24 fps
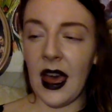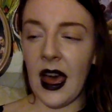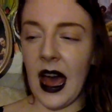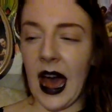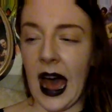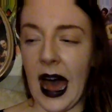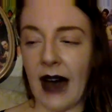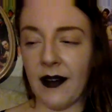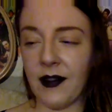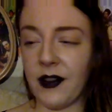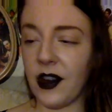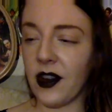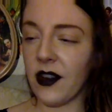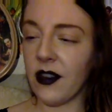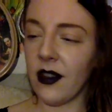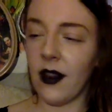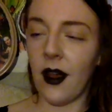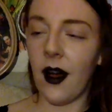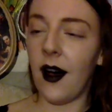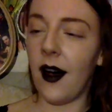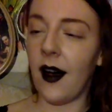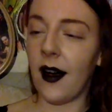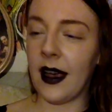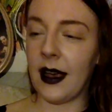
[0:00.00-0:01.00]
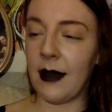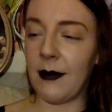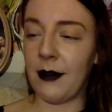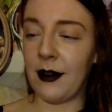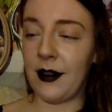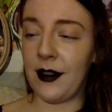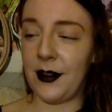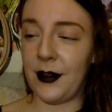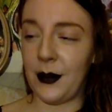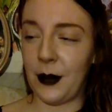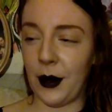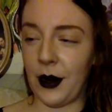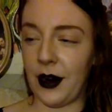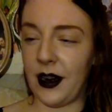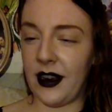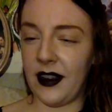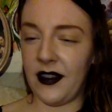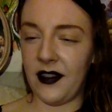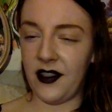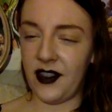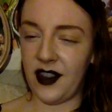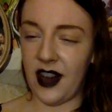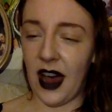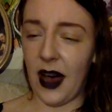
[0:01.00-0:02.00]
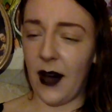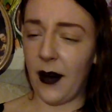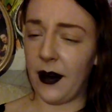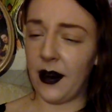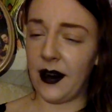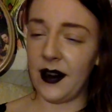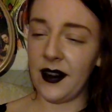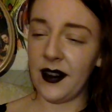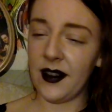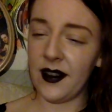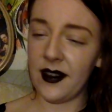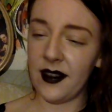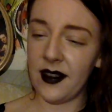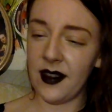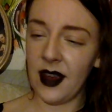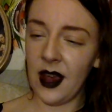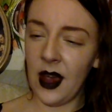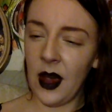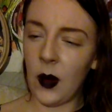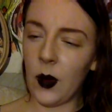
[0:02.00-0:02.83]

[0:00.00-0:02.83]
After long and restorative showers,